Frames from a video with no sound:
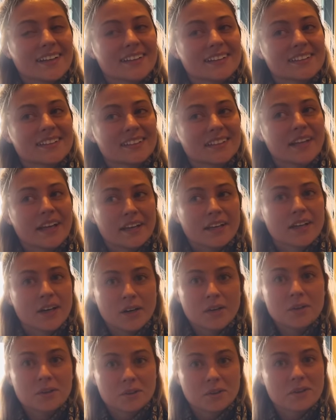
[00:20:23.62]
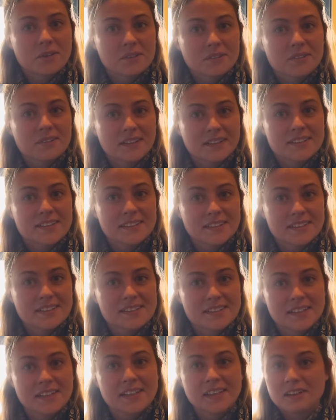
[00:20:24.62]
to let go, like
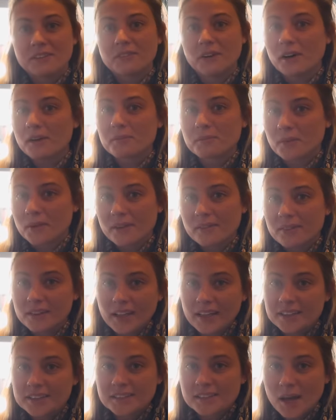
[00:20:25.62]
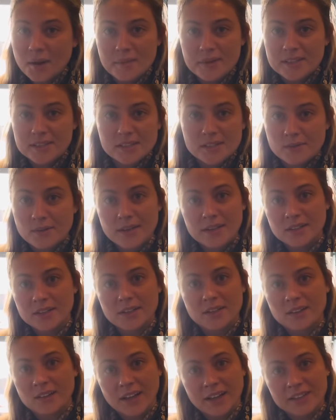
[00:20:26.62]
to give up whatever, like I mean
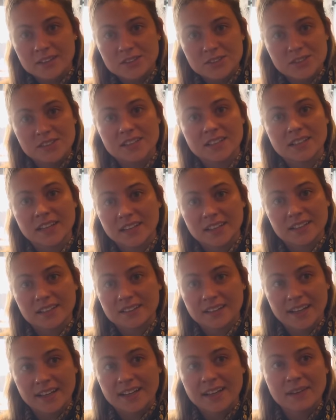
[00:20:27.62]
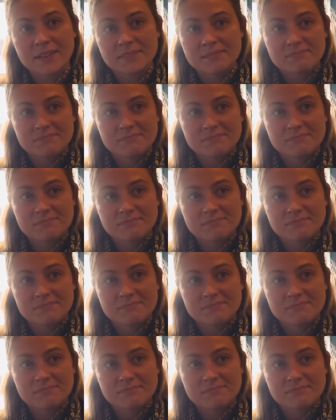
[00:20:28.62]
surrender, like just to like let it,